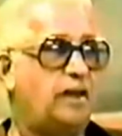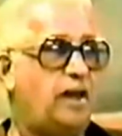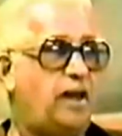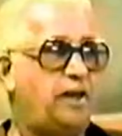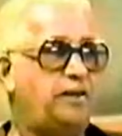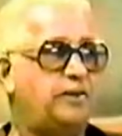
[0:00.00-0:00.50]

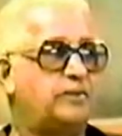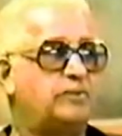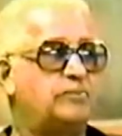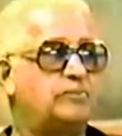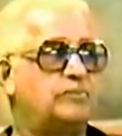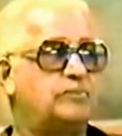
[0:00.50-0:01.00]
And
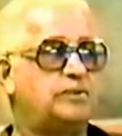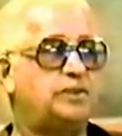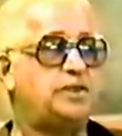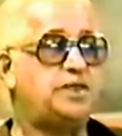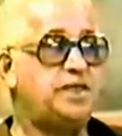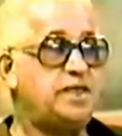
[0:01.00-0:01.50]

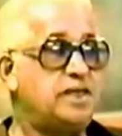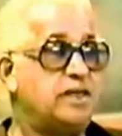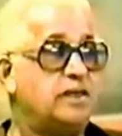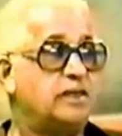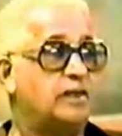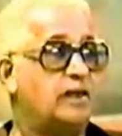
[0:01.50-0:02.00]

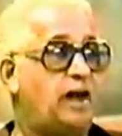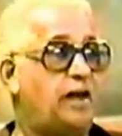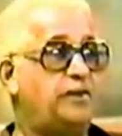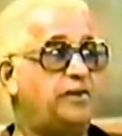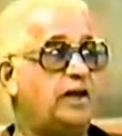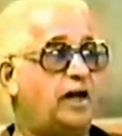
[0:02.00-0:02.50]
he
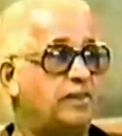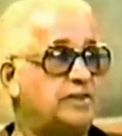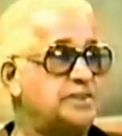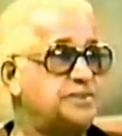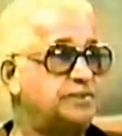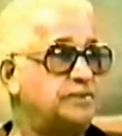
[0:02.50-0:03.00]
and the
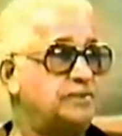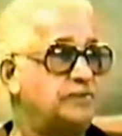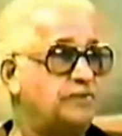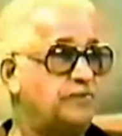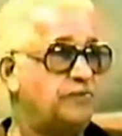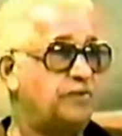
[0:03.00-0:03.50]
others,
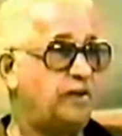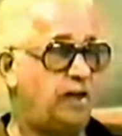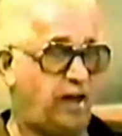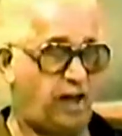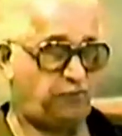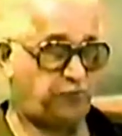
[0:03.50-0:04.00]

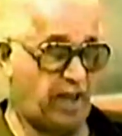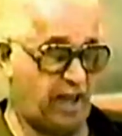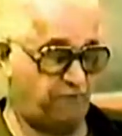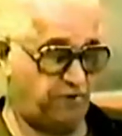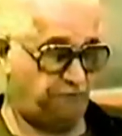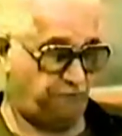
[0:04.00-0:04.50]
after
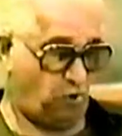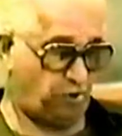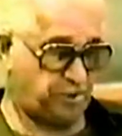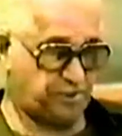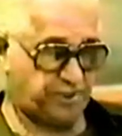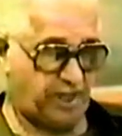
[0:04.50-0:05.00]
having
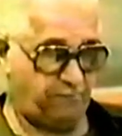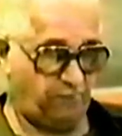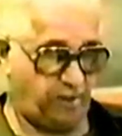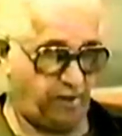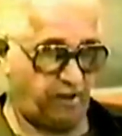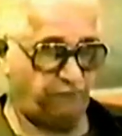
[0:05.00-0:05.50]
fought this time,
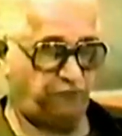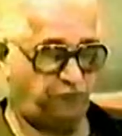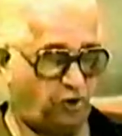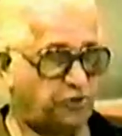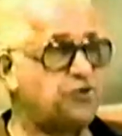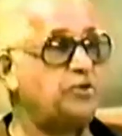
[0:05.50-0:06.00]

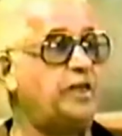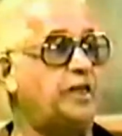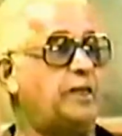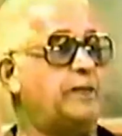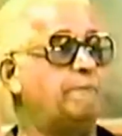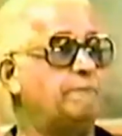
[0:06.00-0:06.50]

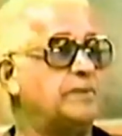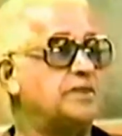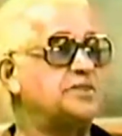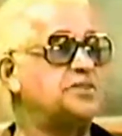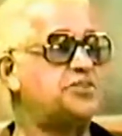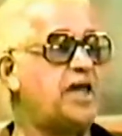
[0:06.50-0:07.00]
unfortunately
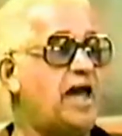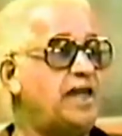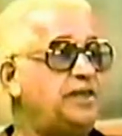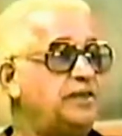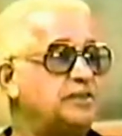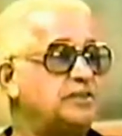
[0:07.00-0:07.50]

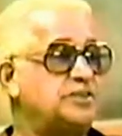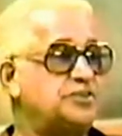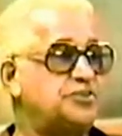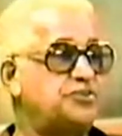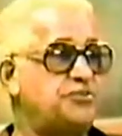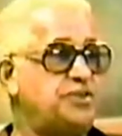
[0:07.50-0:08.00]
signed
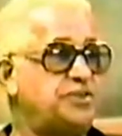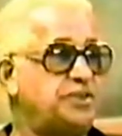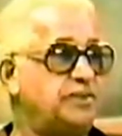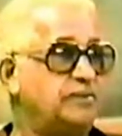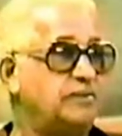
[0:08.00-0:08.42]
this treaty.